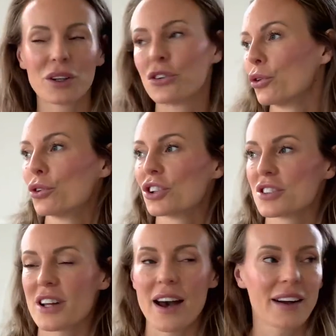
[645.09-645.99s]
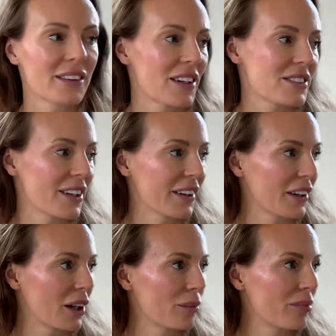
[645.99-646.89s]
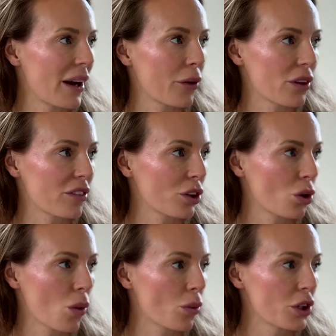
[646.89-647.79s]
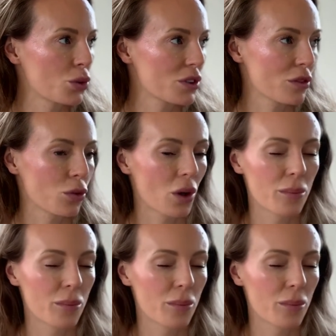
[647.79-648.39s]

to just act as like I don't even know what we use it for,